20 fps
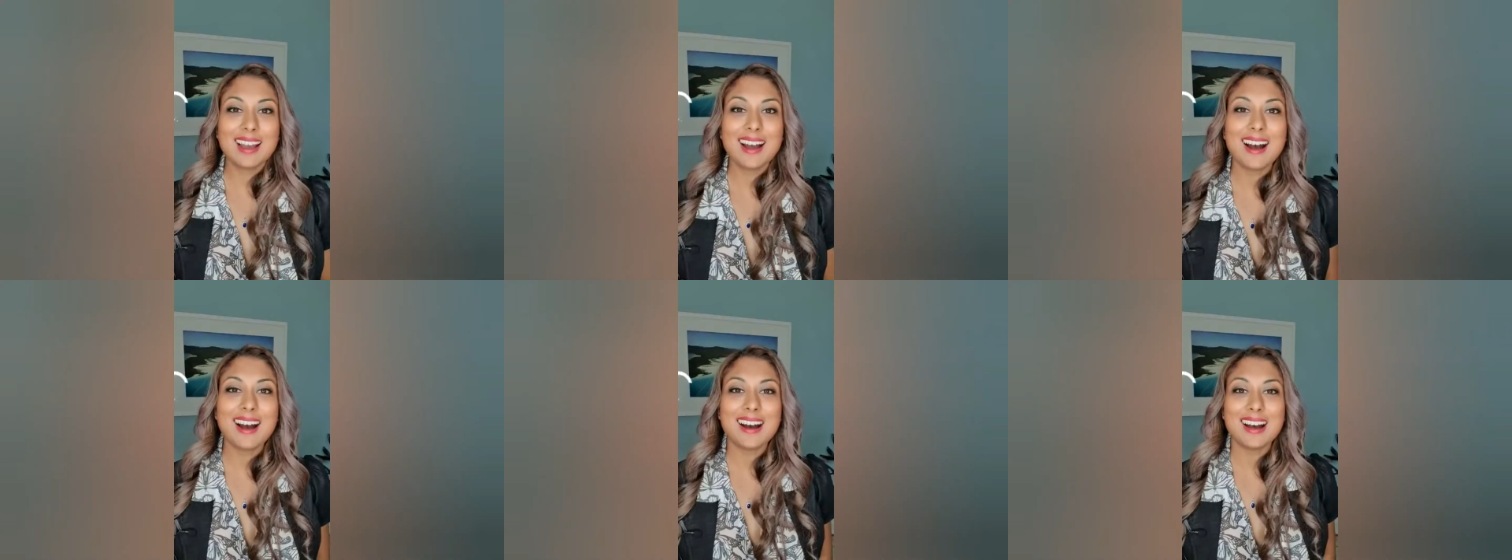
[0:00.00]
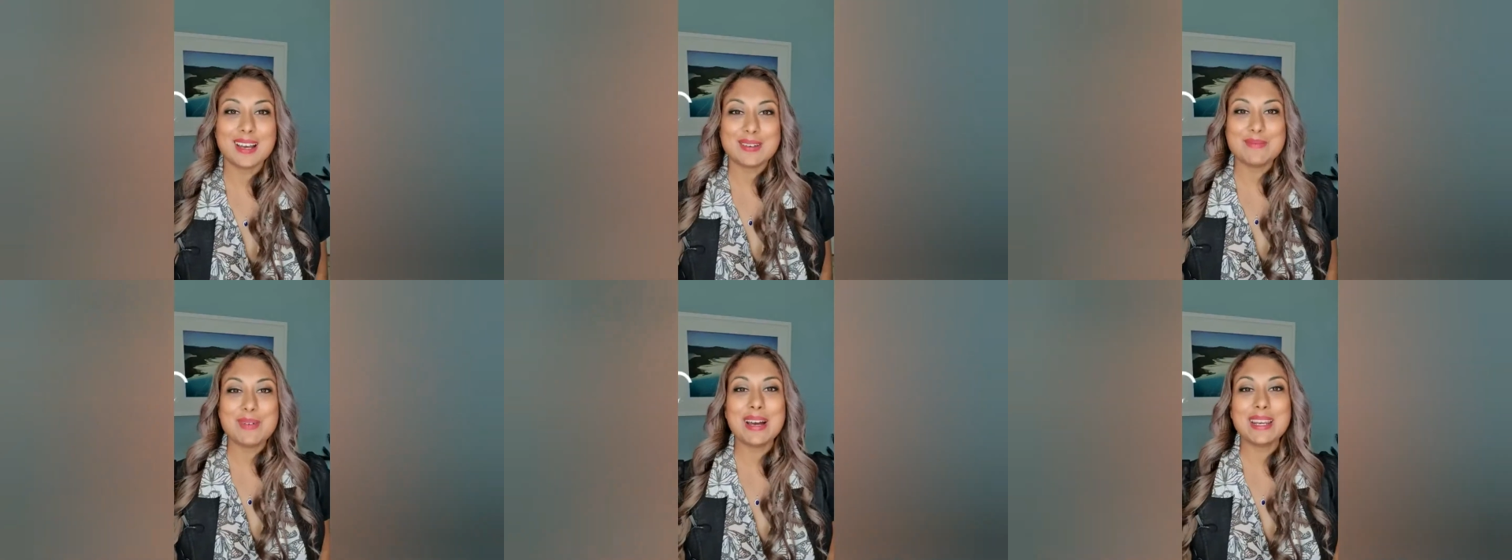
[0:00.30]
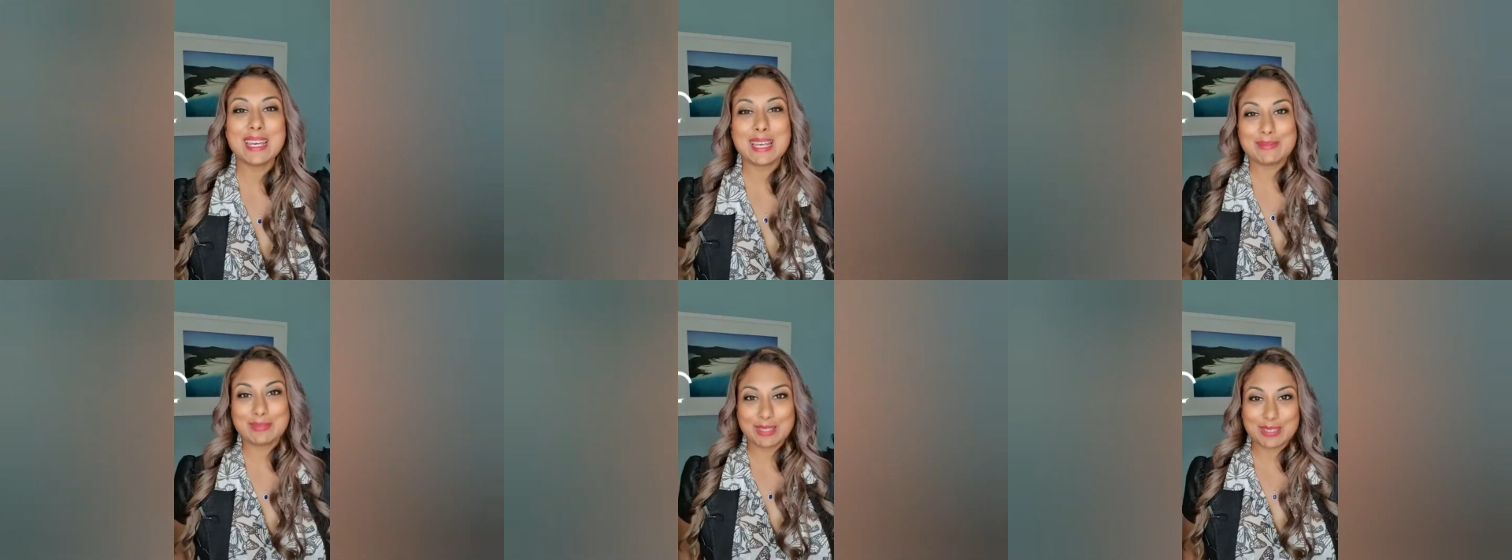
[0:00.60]
Hi, my
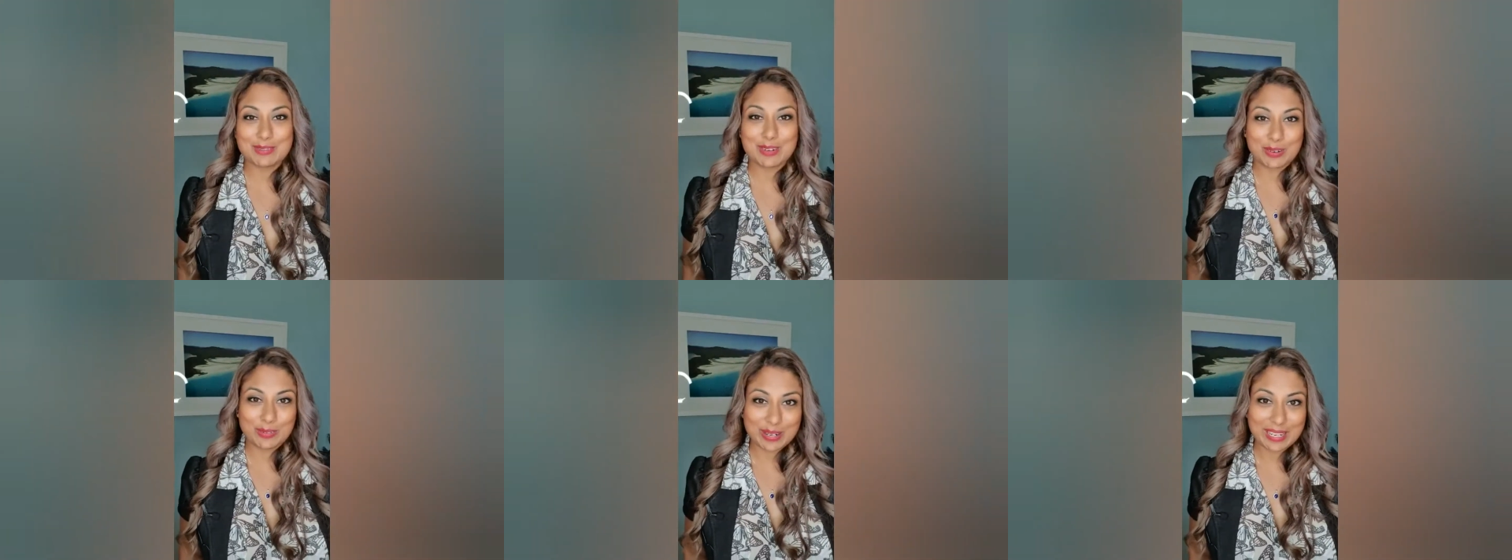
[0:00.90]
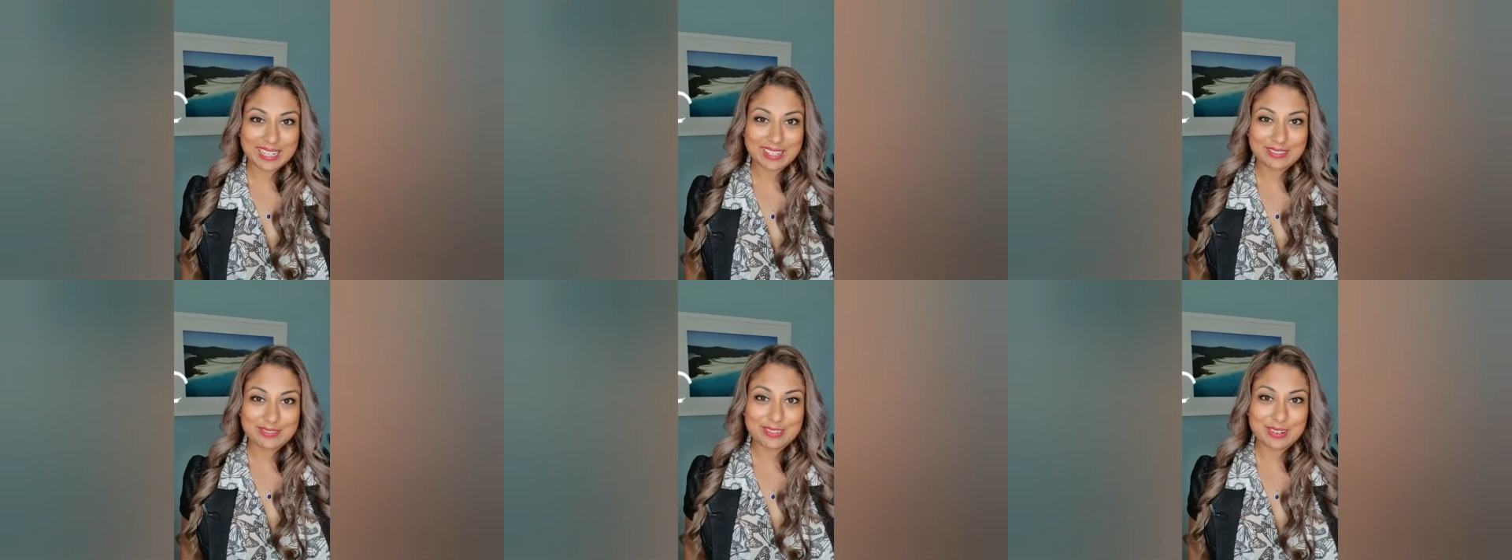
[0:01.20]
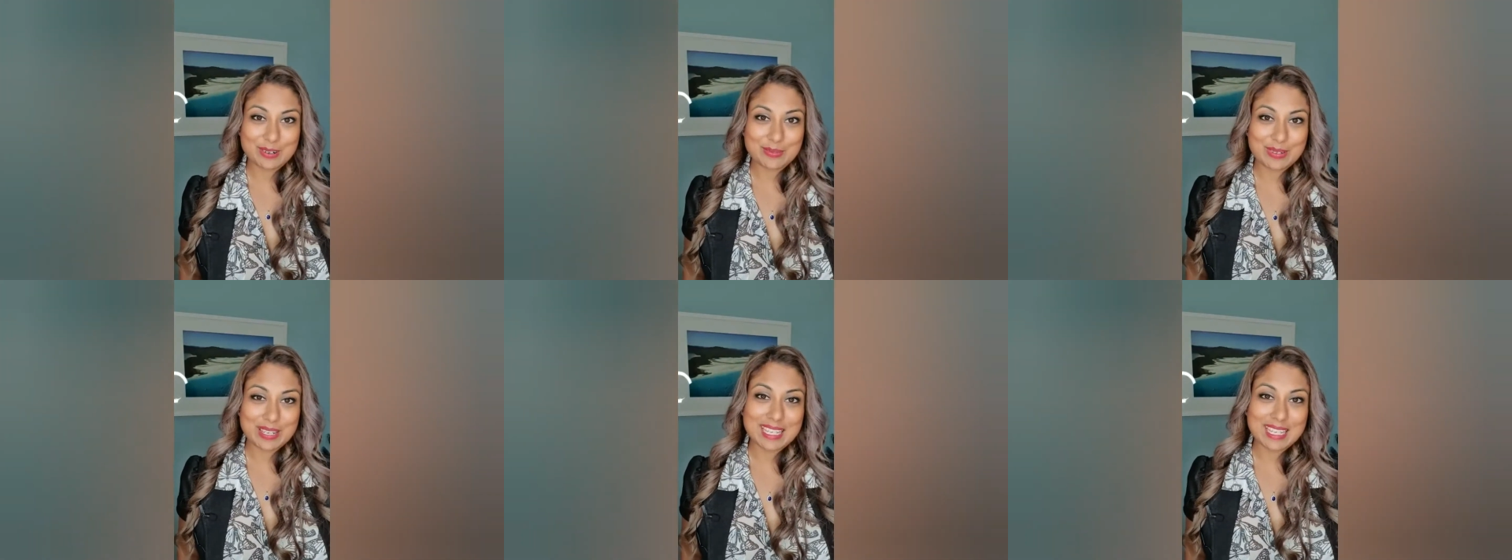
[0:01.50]
name is Rowena
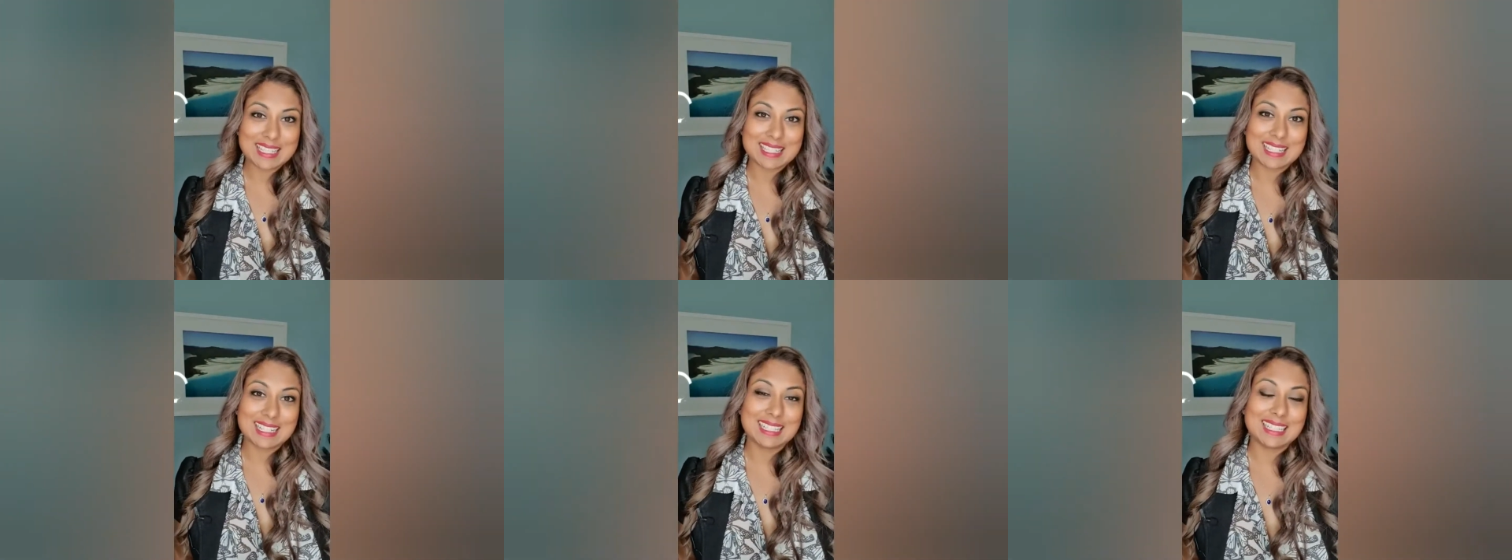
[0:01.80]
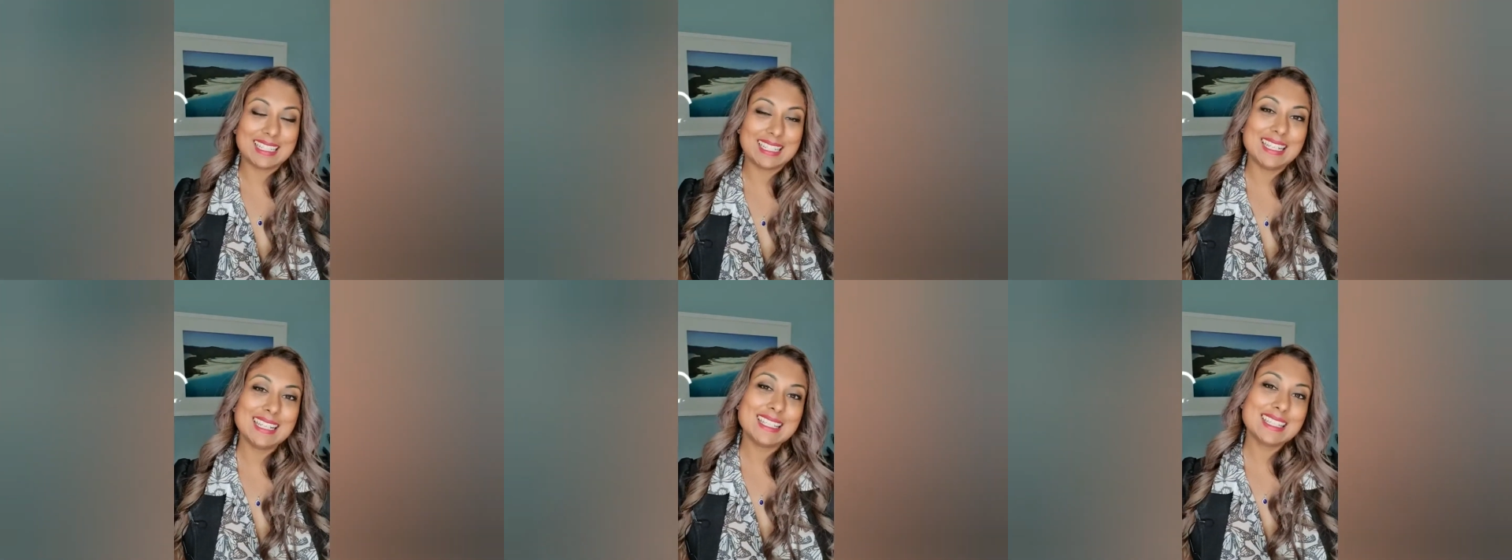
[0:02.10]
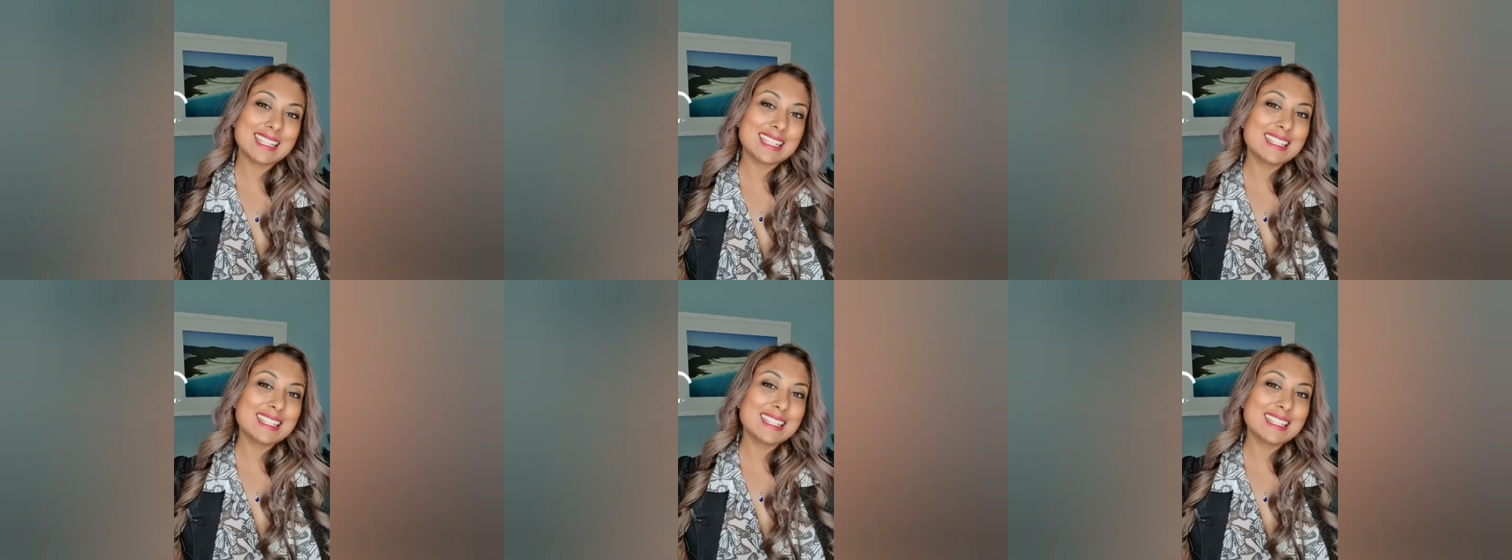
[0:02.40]
from Kissin Clinics,